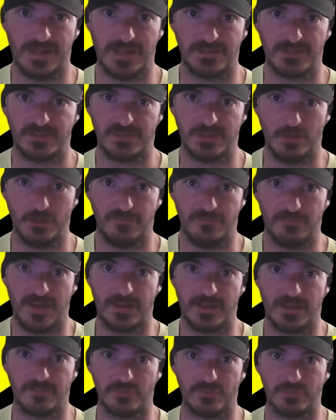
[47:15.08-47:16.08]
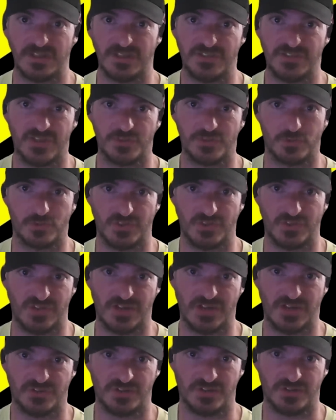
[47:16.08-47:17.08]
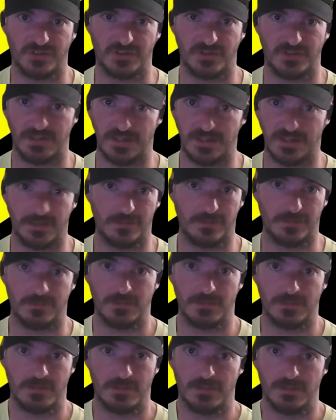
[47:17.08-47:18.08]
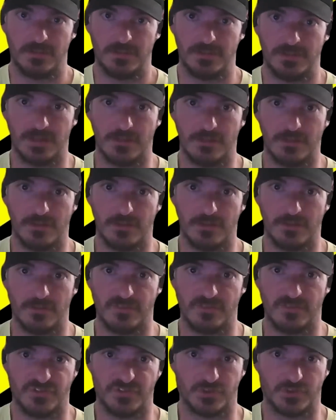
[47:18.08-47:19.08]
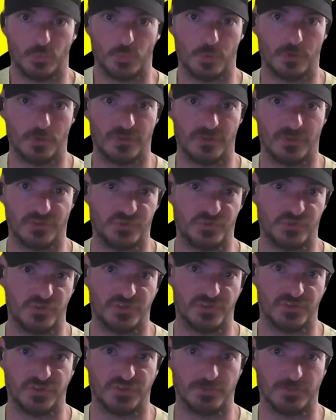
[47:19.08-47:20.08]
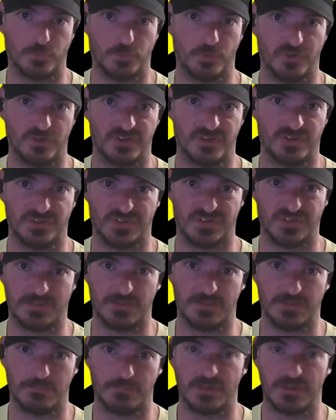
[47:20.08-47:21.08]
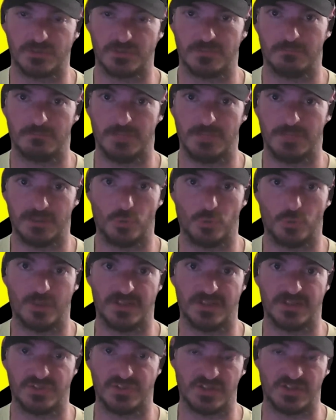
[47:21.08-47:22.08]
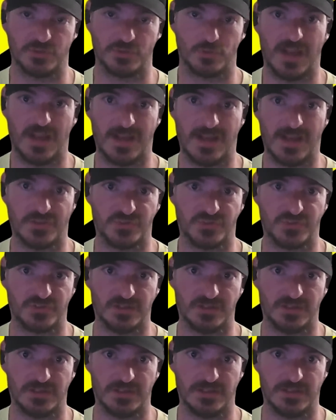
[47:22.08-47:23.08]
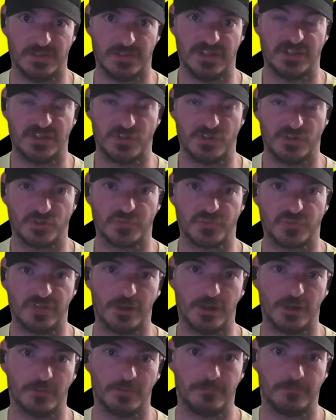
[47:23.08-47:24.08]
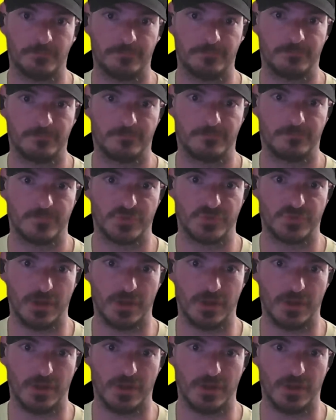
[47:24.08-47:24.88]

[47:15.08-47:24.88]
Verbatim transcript: that you know fighting for decentralization in you know the, the physical world is just as important as keeping Bitcoin decentralized in the digital sphere. Yeah.